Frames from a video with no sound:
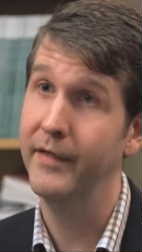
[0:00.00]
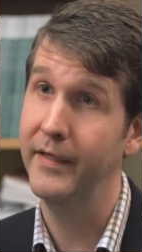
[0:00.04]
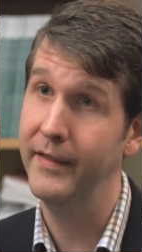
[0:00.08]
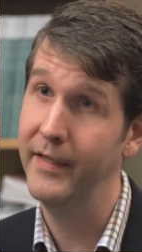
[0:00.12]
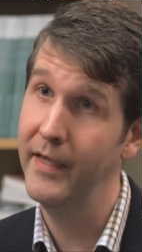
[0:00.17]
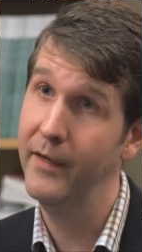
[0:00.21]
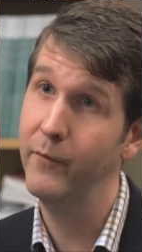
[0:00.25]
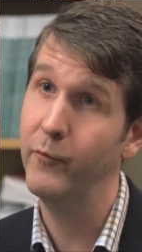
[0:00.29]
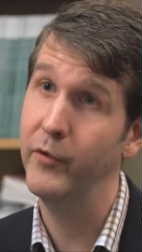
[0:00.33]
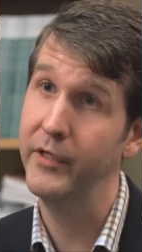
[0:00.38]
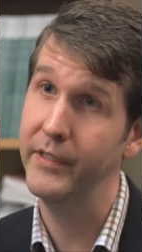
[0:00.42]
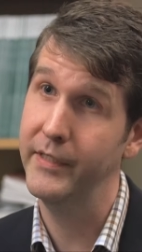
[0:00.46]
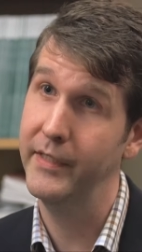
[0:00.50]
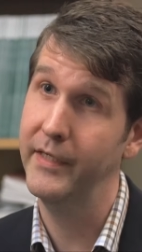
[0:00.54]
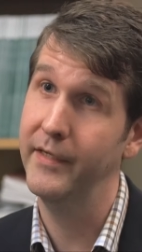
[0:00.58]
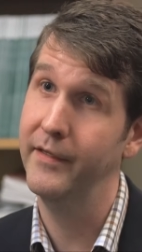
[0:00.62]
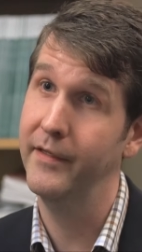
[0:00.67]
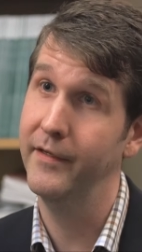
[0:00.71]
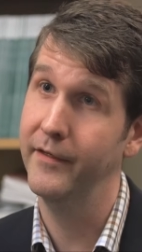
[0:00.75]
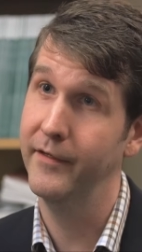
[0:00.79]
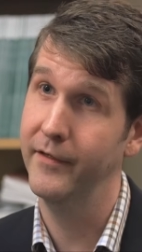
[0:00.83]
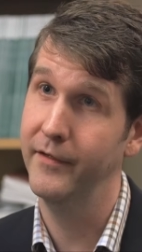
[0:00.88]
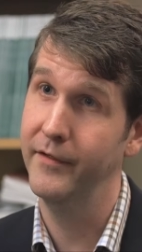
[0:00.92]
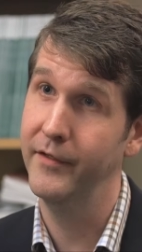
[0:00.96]
And then we see
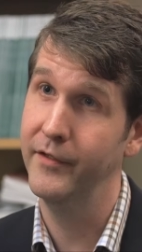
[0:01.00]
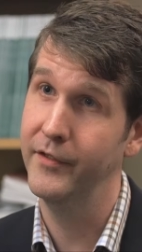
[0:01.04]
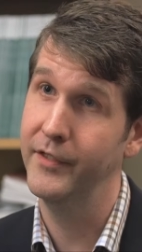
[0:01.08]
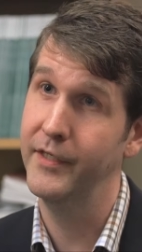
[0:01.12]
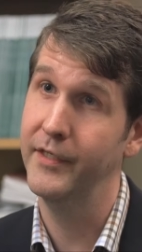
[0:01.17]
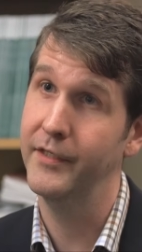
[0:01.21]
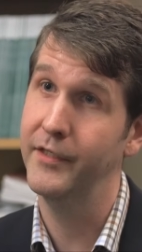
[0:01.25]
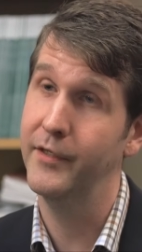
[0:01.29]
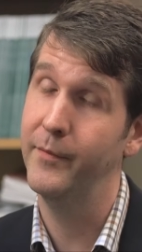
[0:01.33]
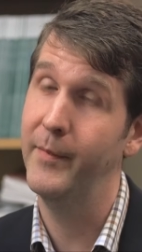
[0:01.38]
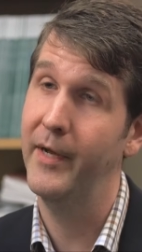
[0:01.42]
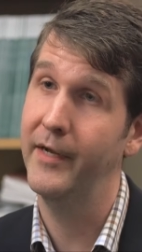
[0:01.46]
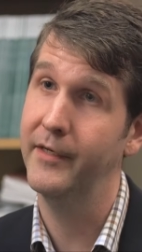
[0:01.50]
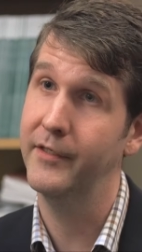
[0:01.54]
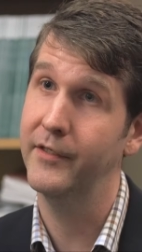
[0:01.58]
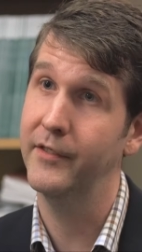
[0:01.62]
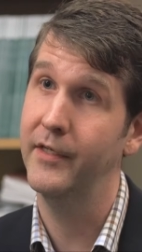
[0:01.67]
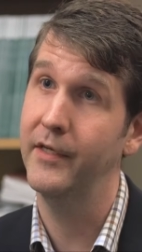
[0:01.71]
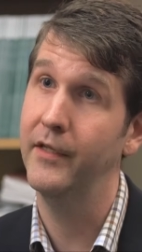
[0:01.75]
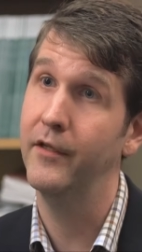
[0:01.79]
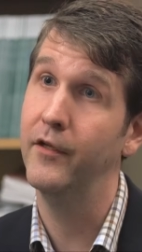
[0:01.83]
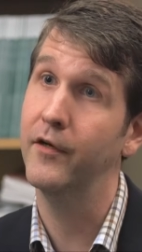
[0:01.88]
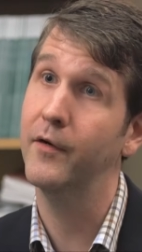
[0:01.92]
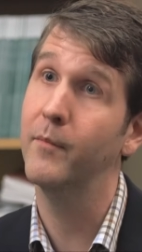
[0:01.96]
their, their system
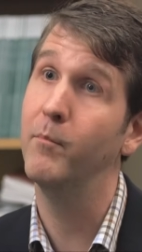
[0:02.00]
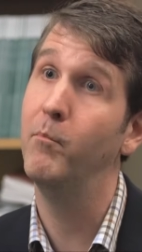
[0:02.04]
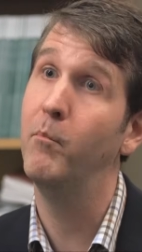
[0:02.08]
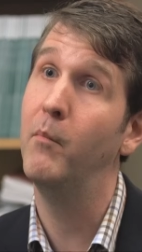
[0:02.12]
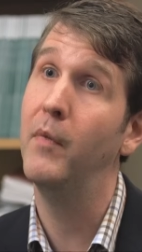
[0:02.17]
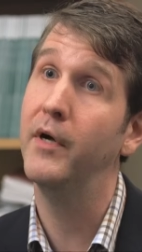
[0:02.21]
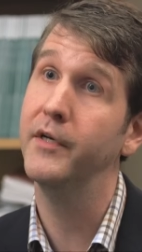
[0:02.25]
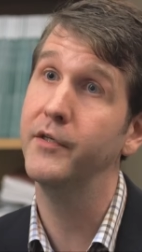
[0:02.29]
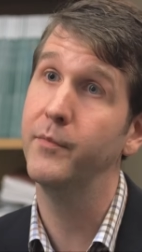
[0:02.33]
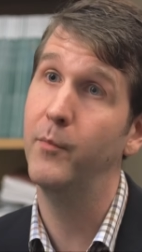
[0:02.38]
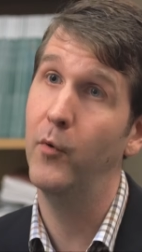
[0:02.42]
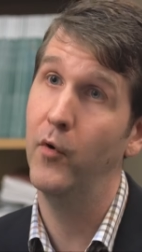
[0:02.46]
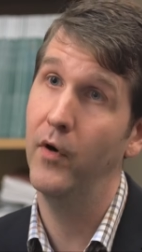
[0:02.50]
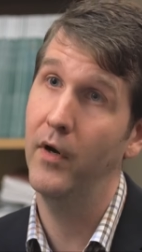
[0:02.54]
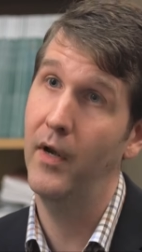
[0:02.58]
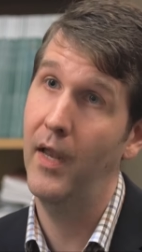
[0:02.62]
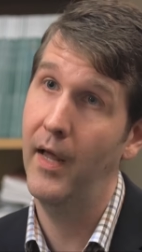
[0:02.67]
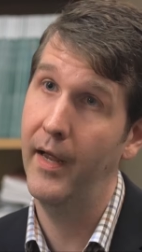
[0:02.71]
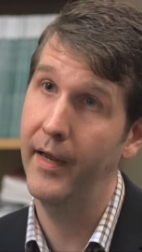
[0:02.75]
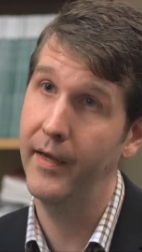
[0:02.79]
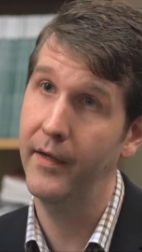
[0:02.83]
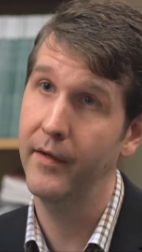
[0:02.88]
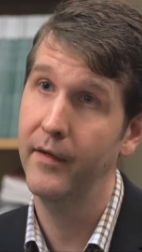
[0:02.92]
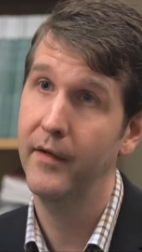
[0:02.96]
actually look much more
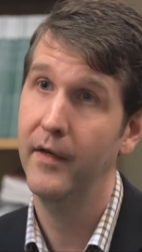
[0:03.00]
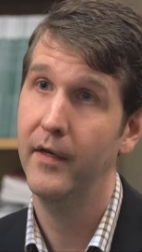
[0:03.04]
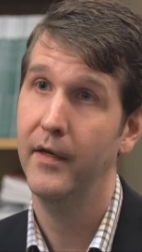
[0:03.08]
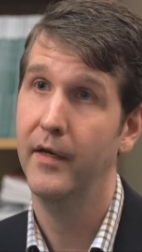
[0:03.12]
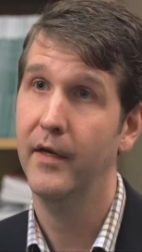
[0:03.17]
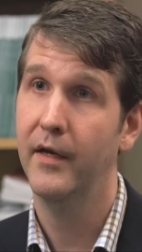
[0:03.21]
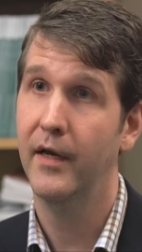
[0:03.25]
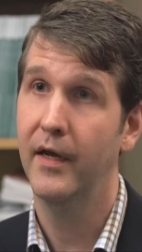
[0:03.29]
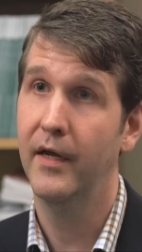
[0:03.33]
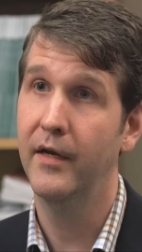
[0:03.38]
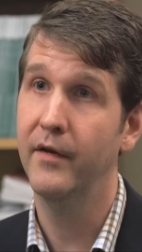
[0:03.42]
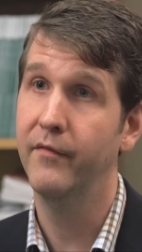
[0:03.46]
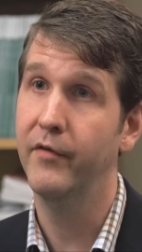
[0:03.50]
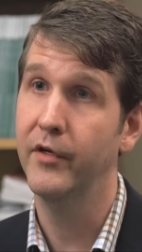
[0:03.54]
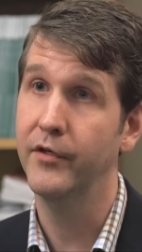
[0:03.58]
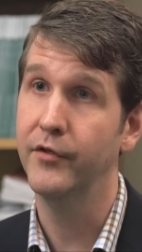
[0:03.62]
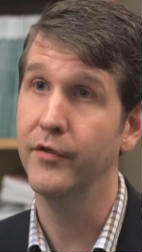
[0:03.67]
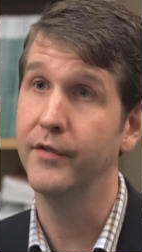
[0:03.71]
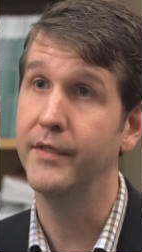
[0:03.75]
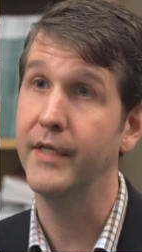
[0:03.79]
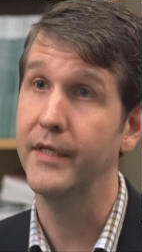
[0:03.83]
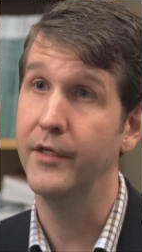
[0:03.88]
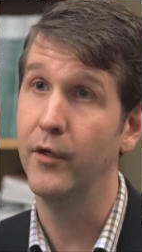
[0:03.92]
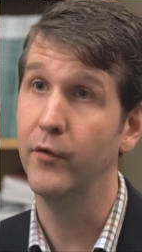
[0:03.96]
like
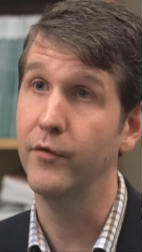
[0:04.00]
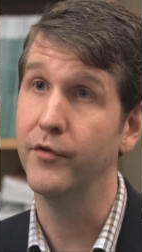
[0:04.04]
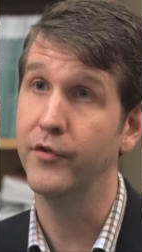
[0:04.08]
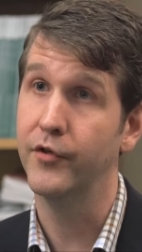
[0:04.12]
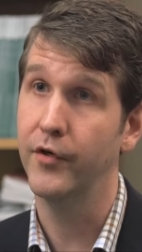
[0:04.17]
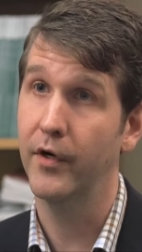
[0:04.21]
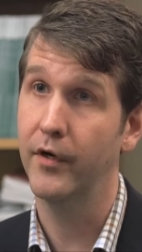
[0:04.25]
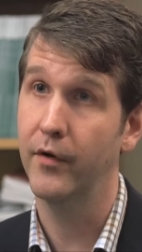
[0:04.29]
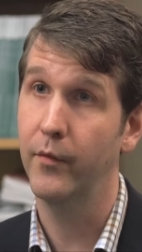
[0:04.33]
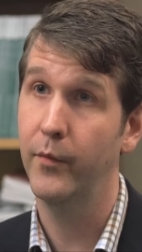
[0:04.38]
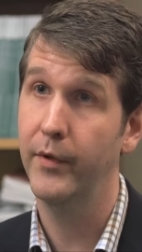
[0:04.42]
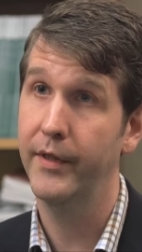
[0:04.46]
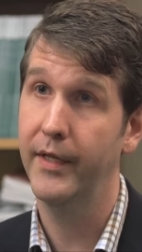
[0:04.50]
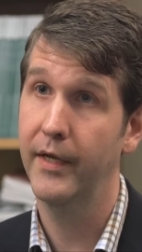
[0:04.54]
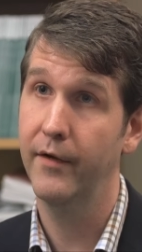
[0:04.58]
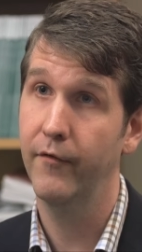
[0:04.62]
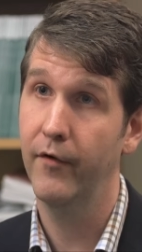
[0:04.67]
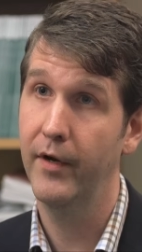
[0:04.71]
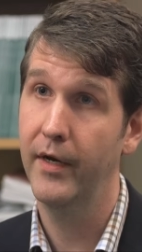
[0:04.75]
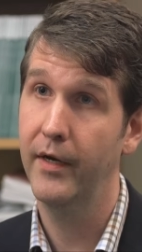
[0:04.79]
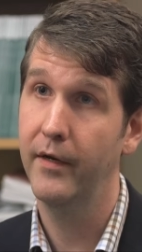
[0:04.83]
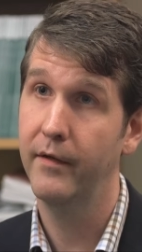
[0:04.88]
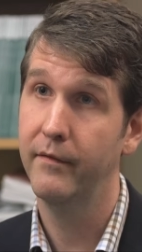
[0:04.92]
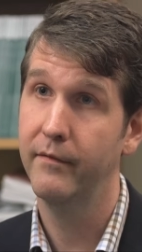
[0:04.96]
individuals that don't struggle when they
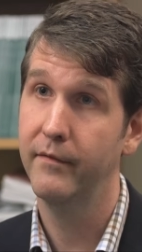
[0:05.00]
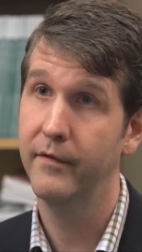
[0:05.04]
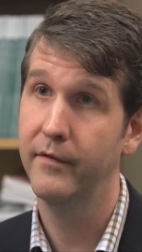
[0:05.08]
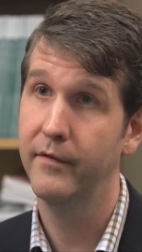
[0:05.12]
read.